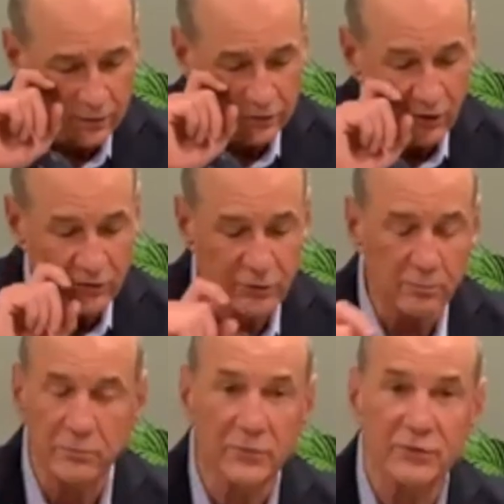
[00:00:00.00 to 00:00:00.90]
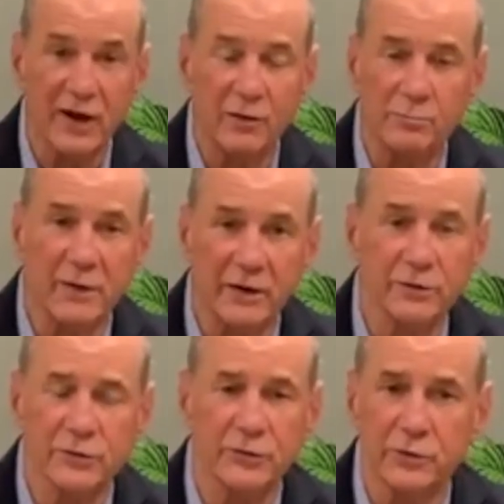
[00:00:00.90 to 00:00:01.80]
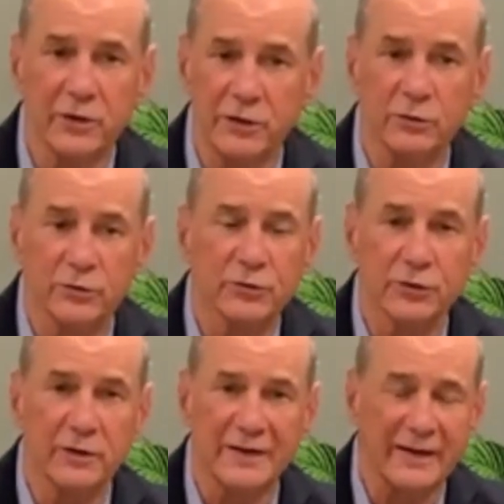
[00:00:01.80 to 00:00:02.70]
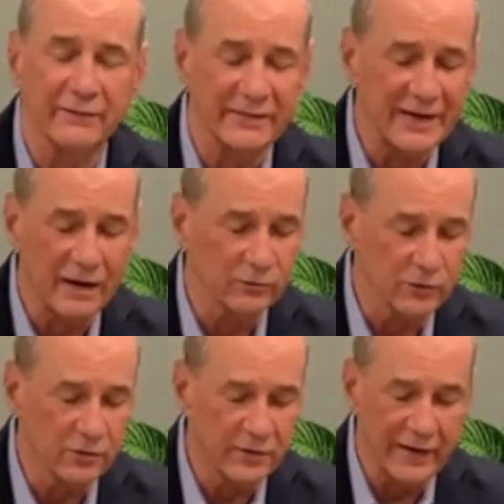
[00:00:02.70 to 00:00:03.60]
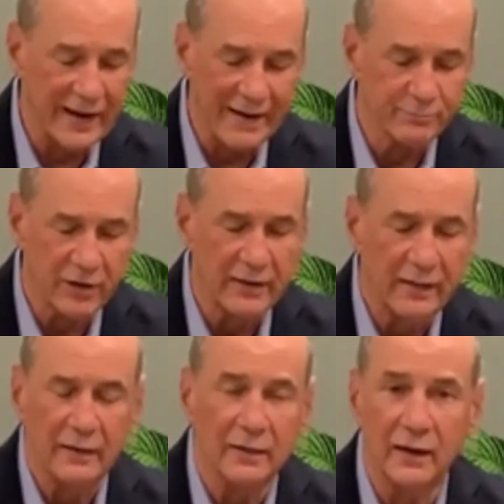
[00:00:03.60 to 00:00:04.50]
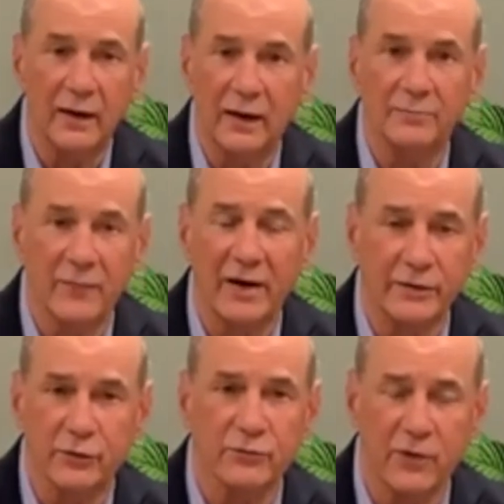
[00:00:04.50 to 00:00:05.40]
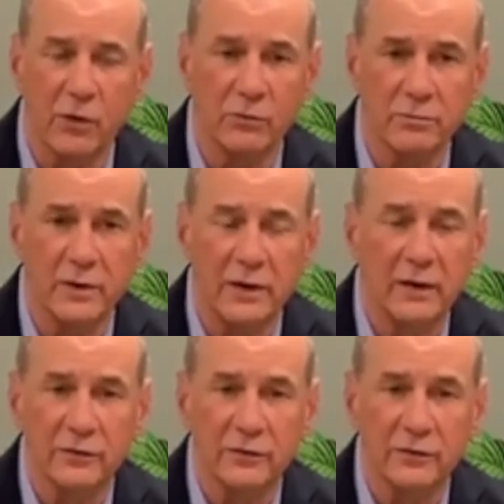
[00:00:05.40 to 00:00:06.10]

There's also sound meters you can use, or you can even download an app on your phone